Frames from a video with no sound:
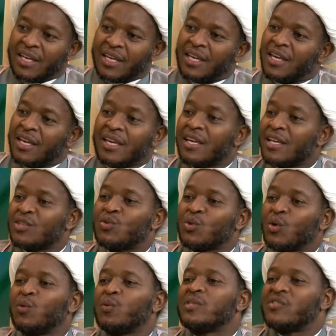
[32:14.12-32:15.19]
He is
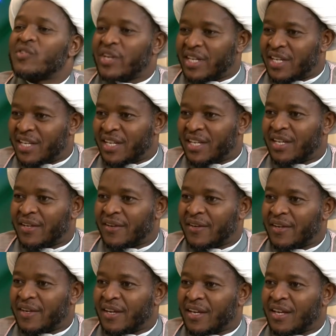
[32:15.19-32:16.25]
always ready.
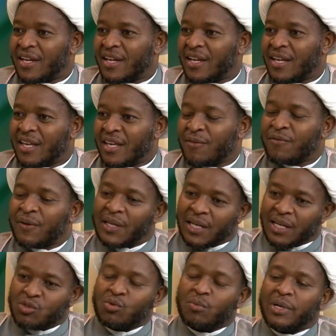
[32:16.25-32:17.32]
Yes. If Allah
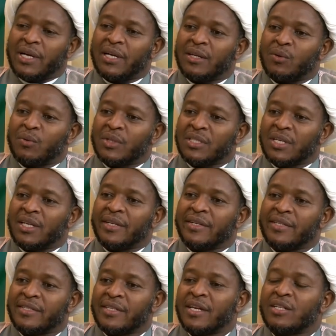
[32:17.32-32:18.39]
subhanahu wa ta'ala
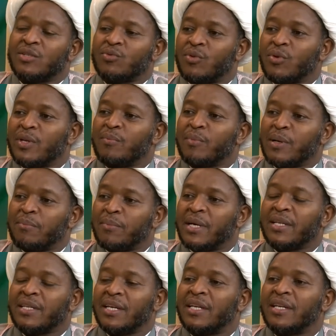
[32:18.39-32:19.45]
decides for Imam
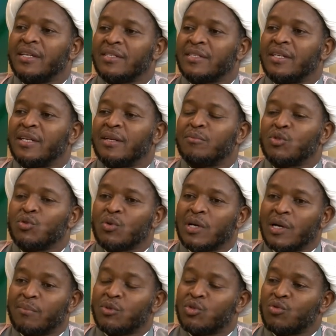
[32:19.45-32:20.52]
Mahdi alayhi salam to
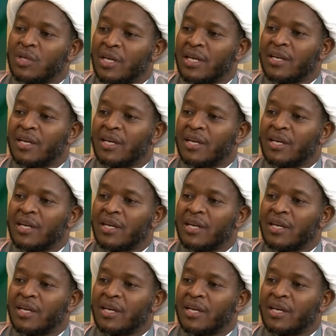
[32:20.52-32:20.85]
come today,